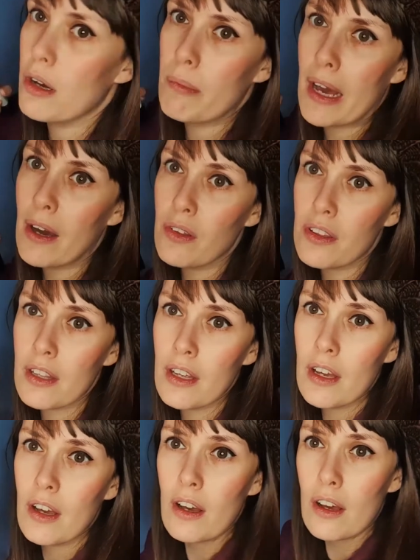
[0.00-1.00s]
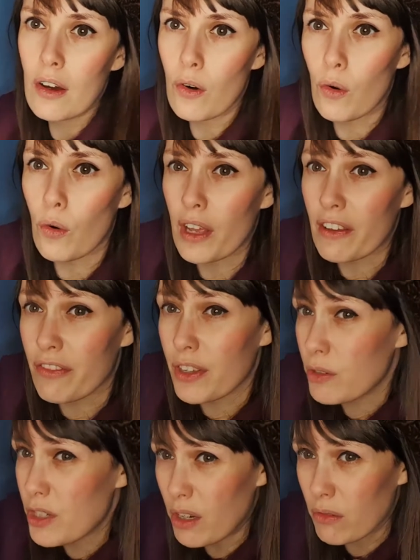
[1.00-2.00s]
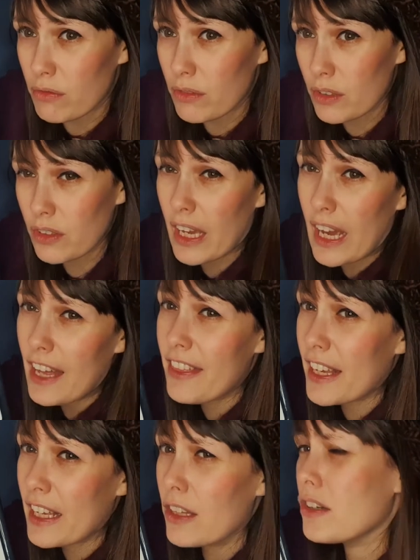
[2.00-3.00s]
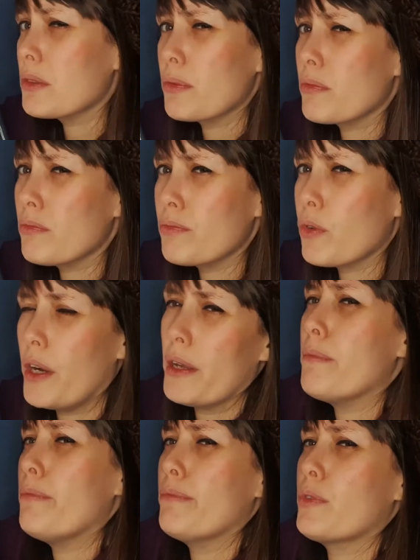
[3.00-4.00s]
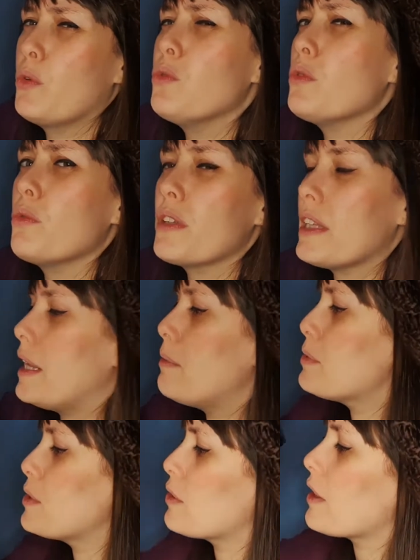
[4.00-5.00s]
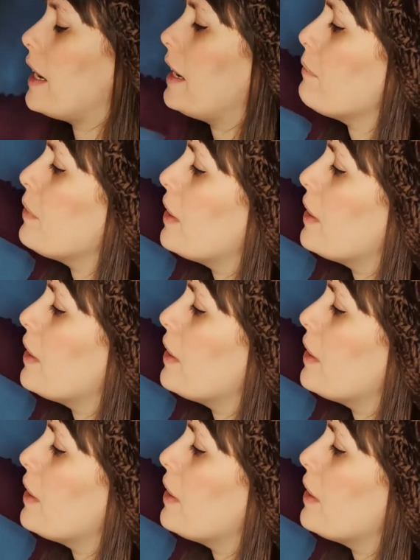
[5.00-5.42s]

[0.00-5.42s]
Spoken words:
mouth, or if you don't. Okay, I think it looks quite cool with lips. Okay,